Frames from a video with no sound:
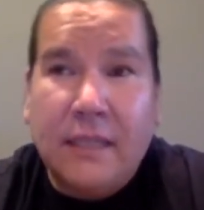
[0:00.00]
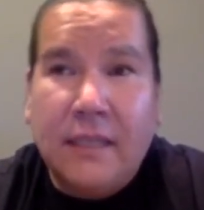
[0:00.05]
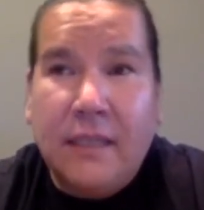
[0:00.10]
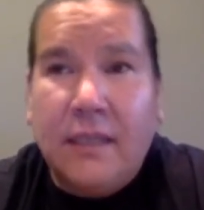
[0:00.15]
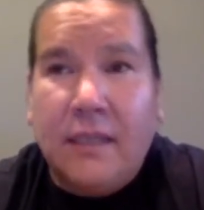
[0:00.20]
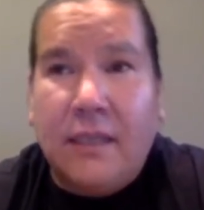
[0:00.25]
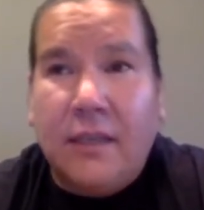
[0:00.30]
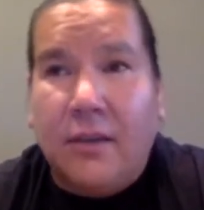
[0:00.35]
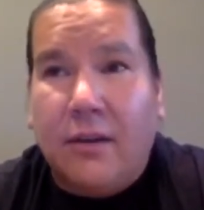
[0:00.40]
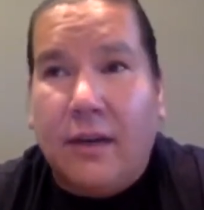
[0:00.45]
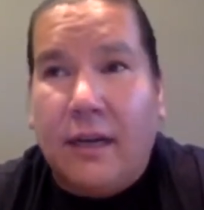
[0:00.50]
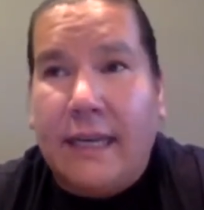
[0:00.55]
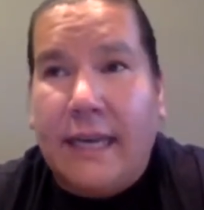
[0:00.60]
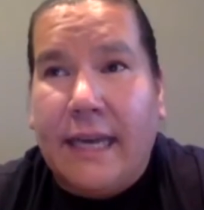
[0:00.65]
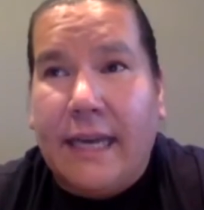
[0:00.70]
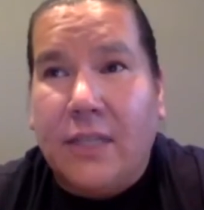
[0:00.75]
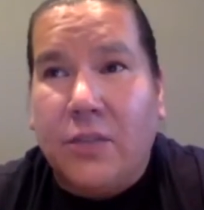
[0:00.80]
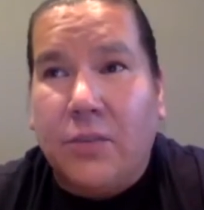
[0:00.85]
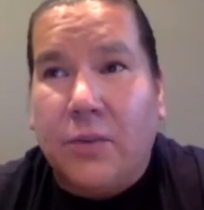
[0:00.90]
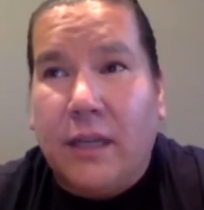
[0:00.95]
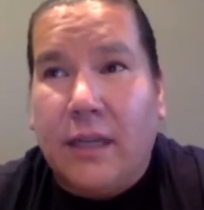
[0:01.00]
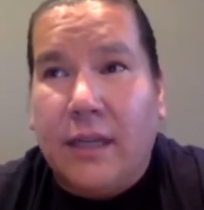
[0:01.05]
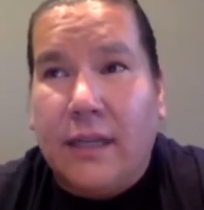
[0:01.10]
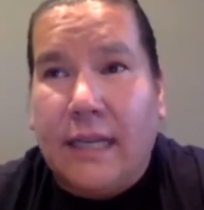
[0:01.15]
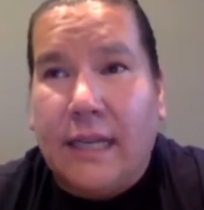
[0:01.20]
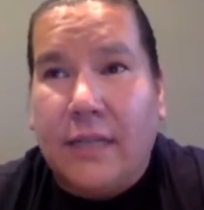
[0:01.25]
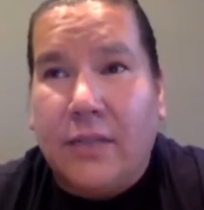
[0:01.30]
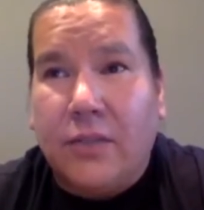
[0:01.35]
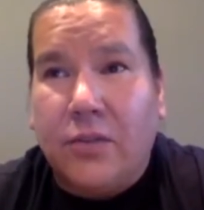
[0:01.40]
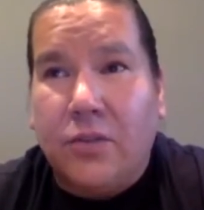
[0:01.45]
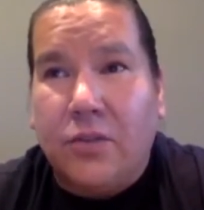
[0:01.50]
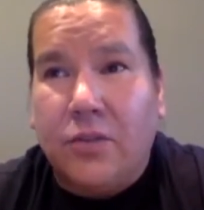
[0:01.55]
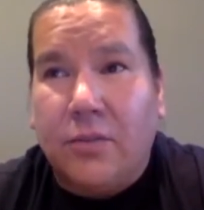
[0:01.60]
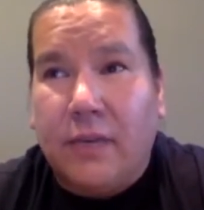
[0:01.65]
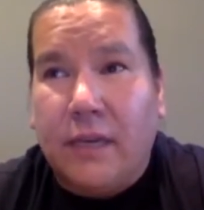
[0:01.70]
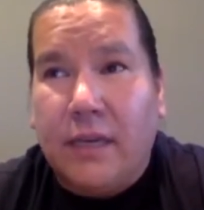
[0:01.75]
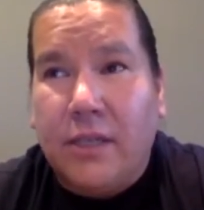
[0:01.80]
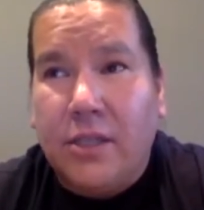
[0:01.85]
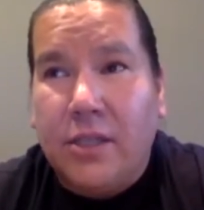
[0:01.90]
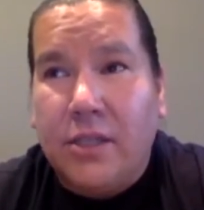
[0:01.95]
you know, I can't dwell on that too
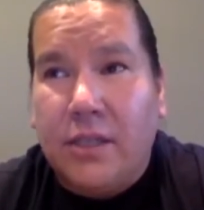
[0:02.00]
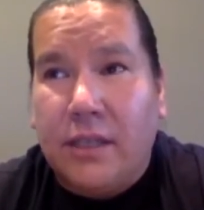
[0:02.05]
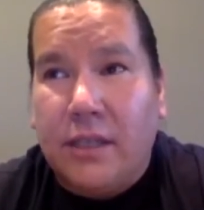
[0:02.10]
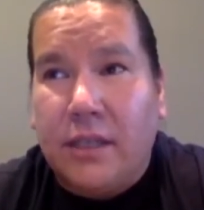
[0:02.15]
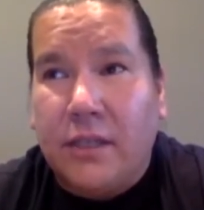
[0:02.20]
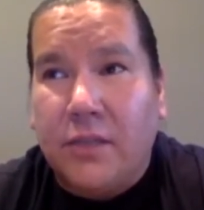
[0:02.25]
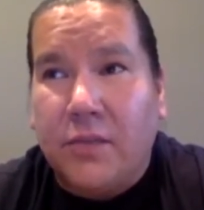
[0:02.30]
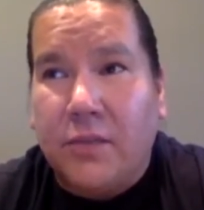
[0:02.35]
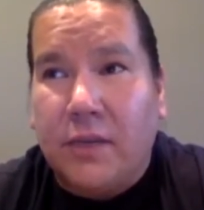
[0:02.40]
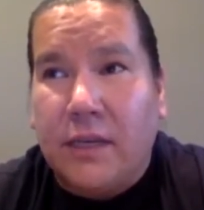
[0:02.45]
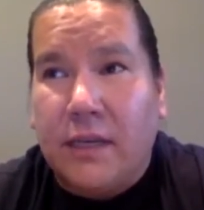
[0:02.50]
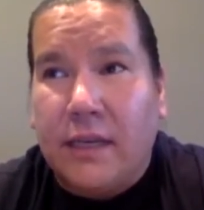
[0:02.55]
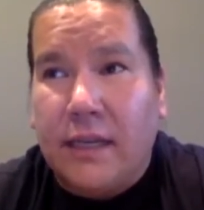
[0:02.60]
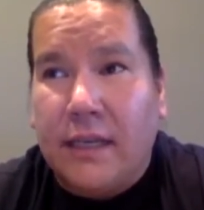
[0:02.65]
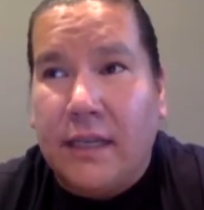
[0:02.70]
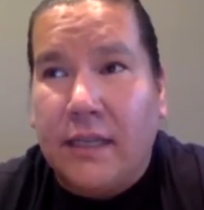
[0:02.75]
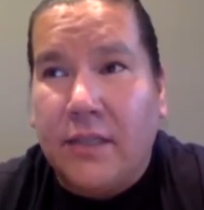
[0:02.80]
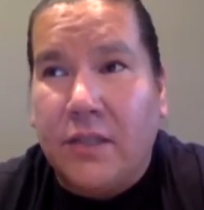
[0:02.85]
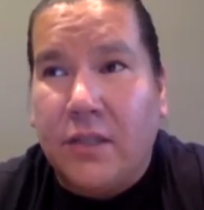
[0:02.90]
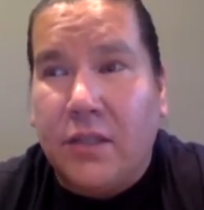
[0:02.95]
much. It is what it is.